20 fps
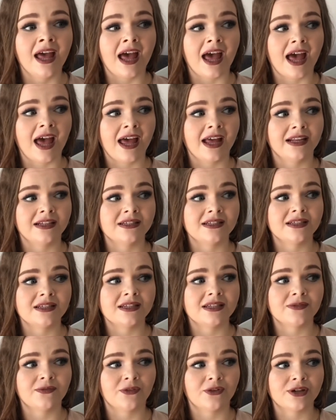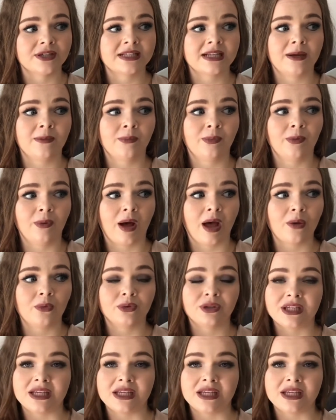And for example, I would